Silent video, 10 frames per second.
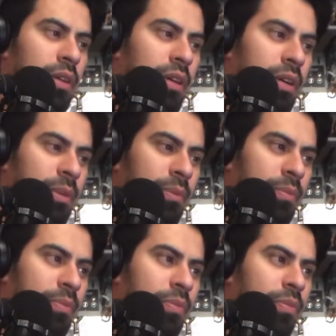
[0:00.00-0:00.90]
um,
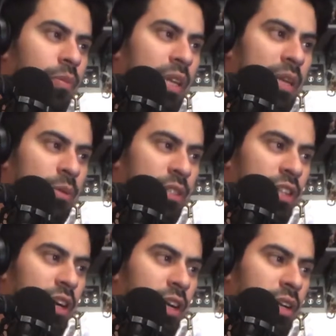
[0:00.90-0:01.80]
when he was
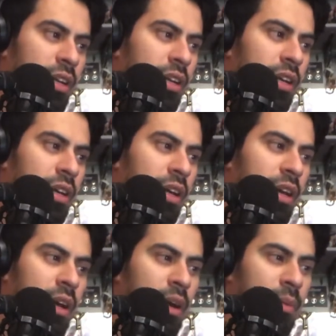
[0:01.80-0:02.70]
young.
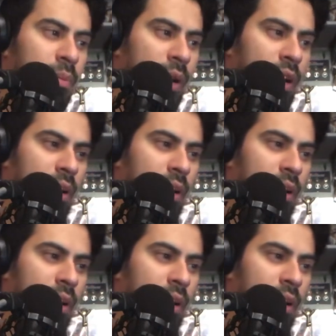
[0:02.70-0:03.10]
But